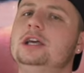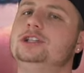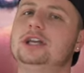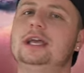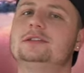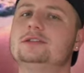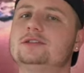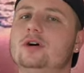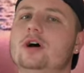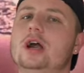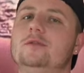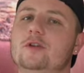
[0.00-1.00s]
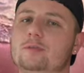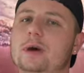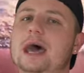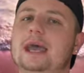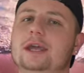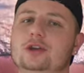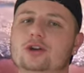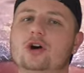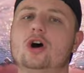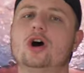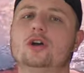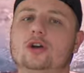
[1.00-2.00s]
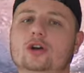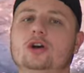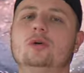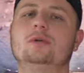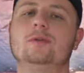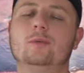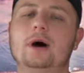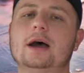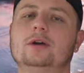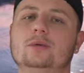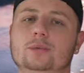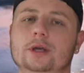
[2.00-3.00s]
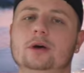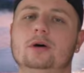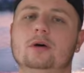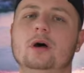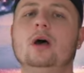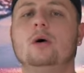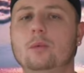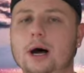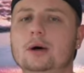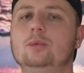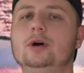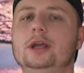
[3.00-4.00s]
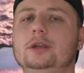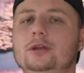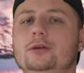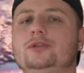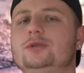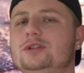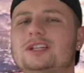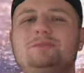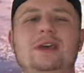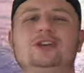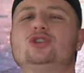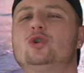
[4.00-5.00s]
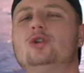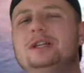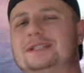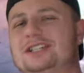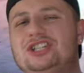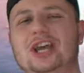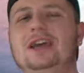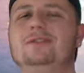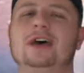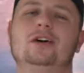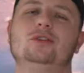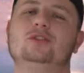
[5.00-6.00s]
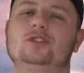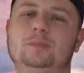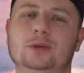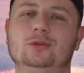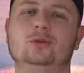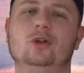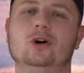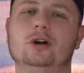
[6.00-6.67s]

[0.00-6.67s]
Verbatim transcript: chances are if you're bagging your car, you're going to go with a wider wheel. Why wouldn't you? So just make sure to shave down those spindle